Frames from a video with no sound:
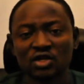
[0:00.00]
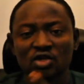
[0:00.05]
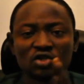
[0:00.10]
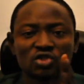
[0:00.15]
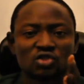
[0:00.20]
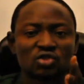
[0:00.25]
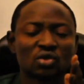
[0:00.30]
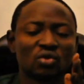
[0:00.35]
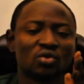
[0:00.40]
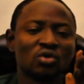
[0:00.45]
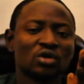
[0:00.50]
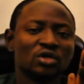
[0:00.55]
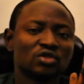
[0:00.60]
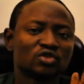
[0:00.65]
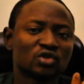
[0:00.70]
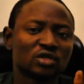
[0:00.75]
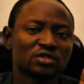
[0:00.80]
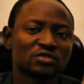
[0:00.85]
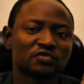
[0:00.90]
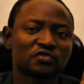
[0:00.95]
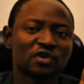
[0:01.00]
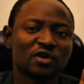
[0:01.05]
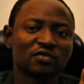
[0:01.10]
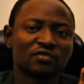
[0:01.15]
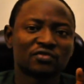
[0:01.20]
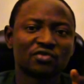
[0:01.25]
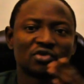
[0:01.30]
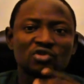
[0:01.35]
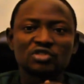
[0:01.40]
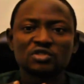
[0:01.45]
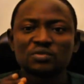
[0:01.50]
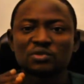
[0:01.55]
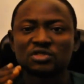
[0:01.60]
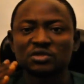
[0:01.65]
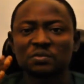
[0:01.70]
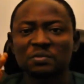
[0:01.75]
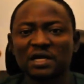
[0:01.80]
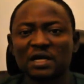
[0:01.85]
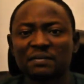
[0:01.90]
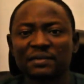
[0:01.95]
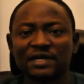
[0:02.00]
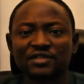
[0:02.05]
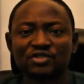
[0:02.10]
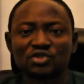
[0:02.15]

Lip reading: So 24 volt multiplied by